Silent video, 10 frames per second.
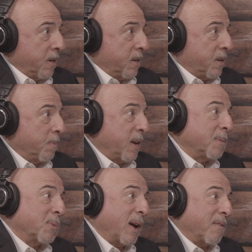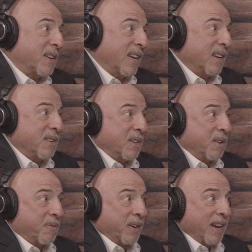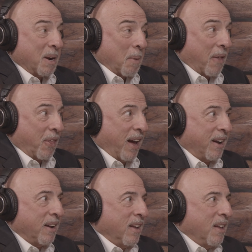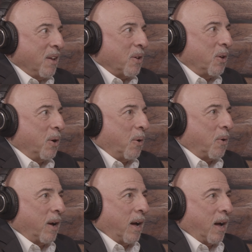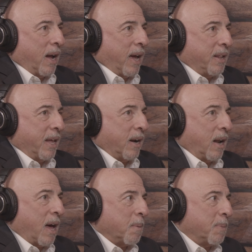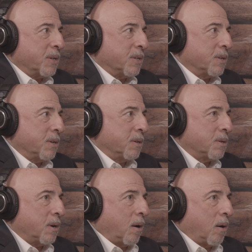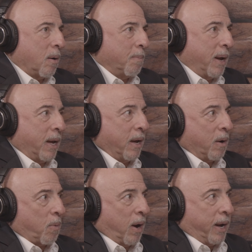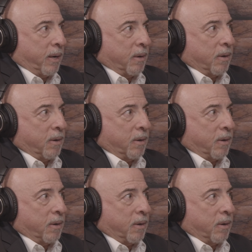And sometimes we have a tendency to forget about that, and then a lot of businesses are making it right.